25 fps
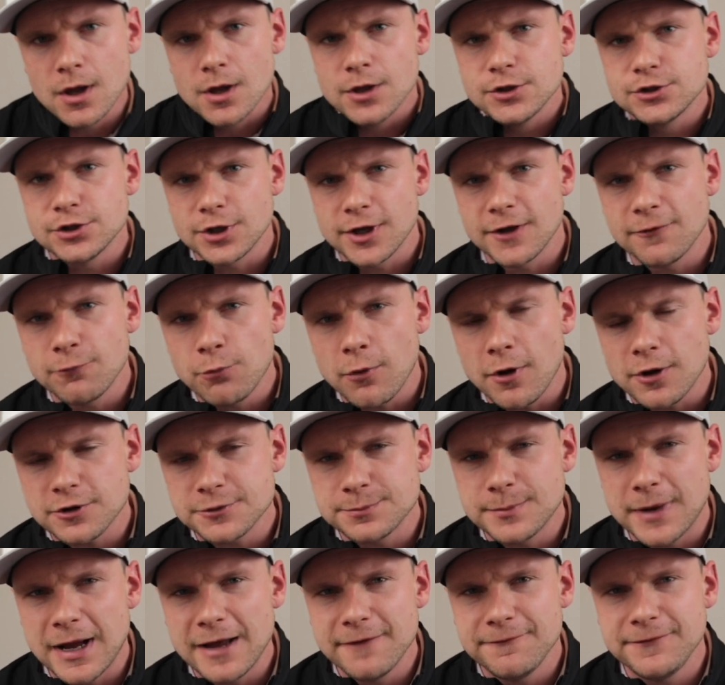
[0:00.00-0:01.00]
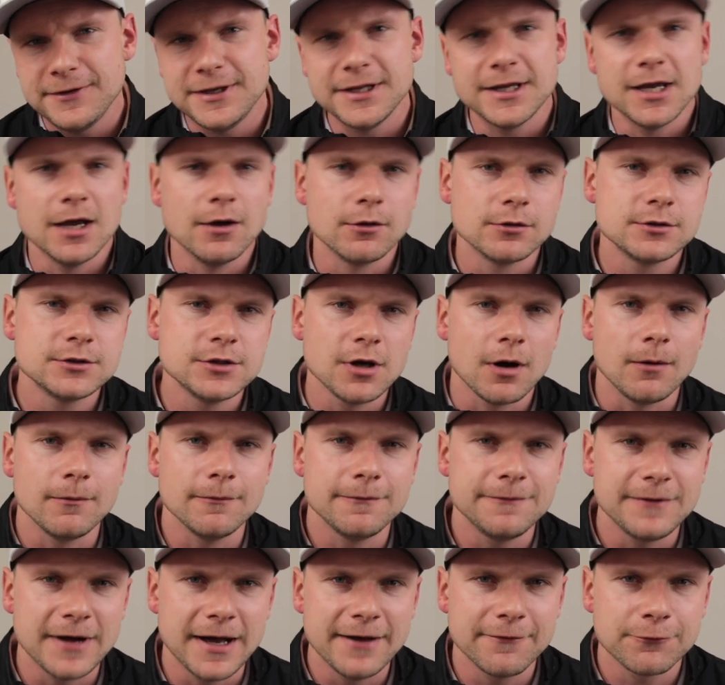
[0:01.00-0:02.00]
So you've watched my video,
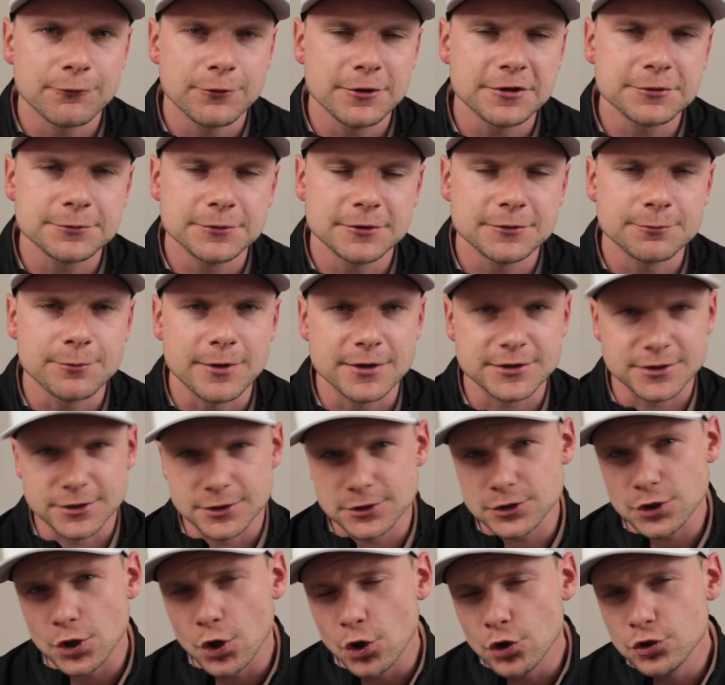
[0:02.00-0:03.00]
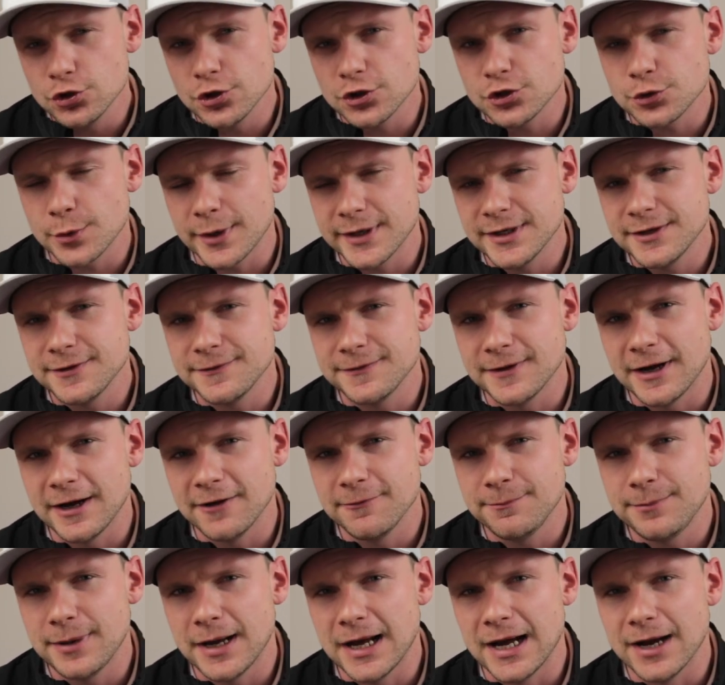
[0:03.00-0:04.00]
Top 5 Christmas Presents Under
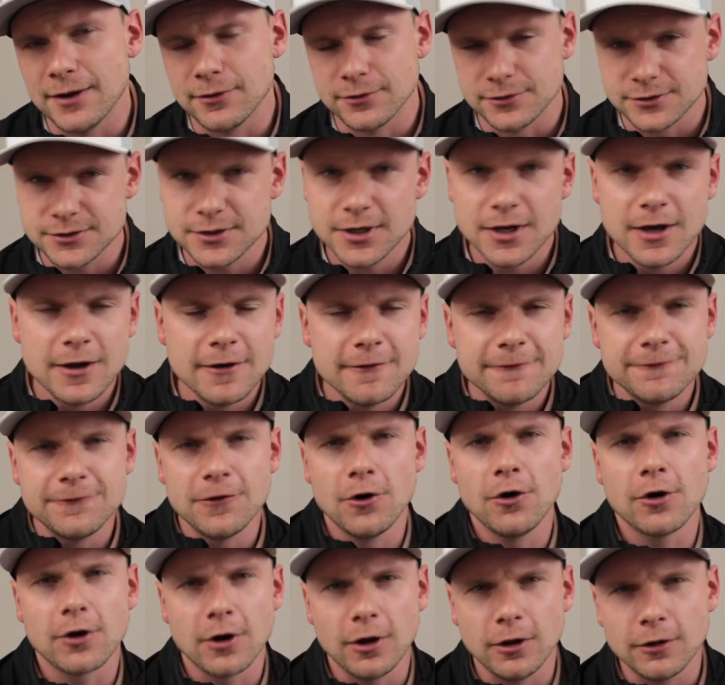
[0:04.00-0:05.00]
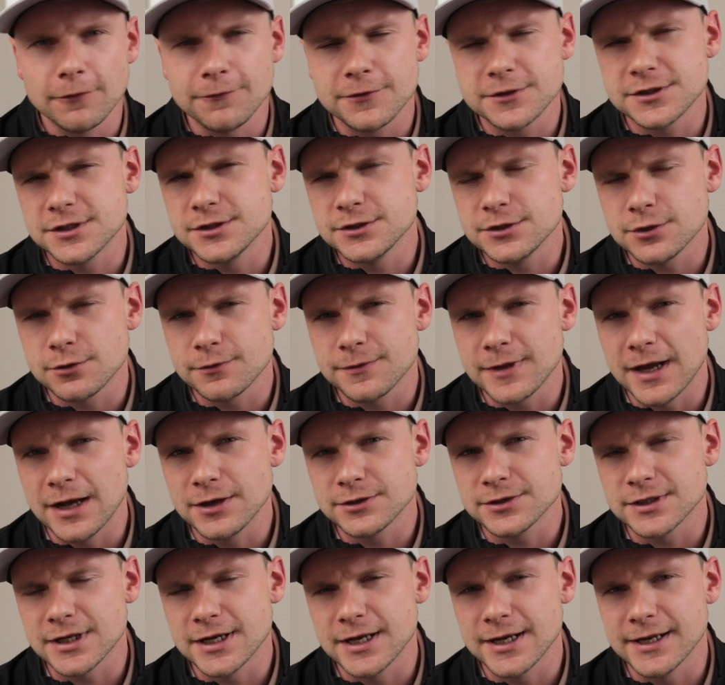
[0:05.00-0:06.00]
£25 for Golfers in
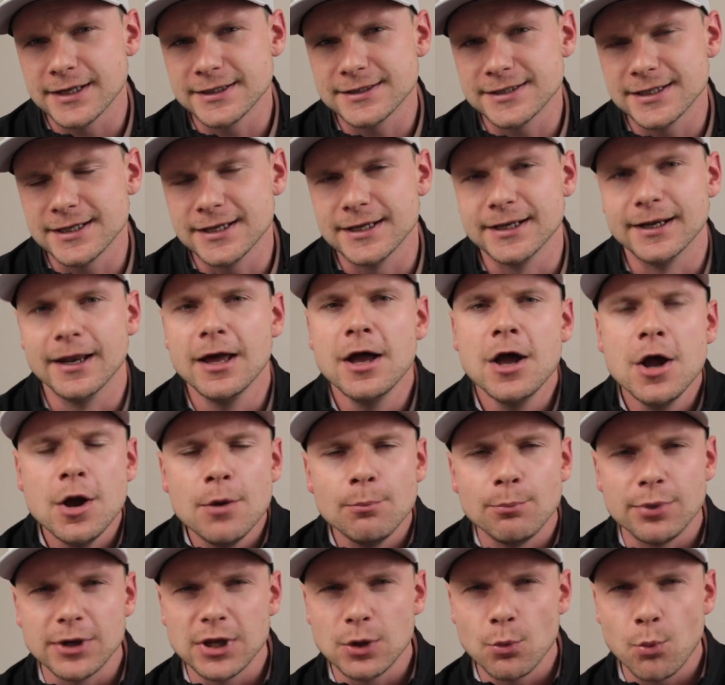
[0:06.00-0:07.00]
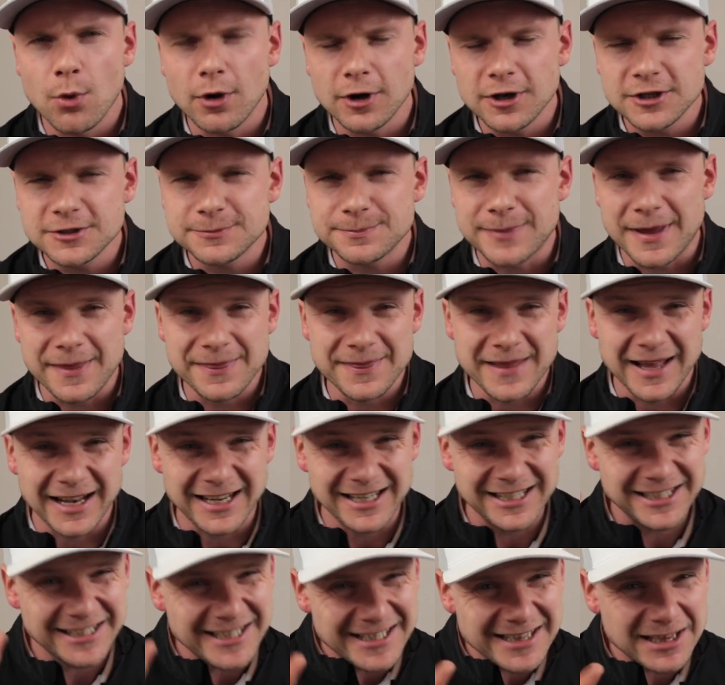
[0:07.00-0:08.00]
2018, but you want to spend
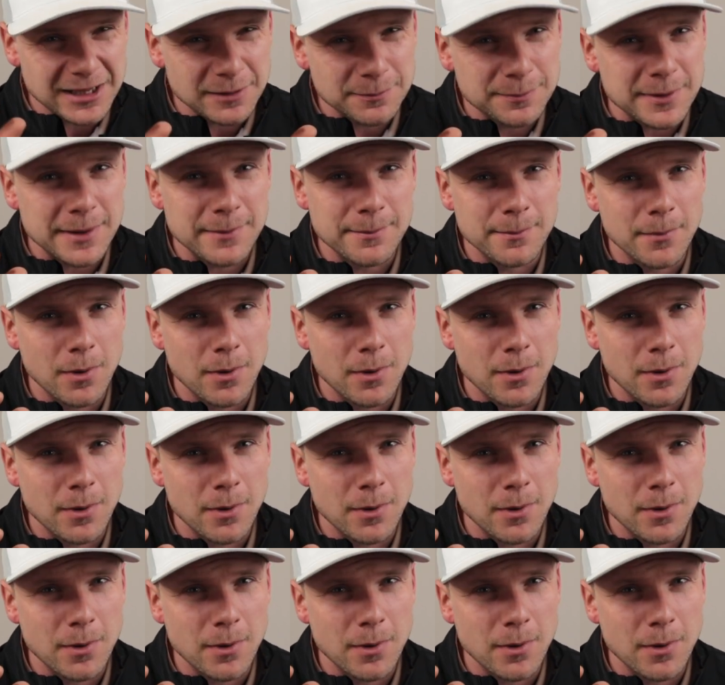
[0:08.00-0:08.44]
that little bit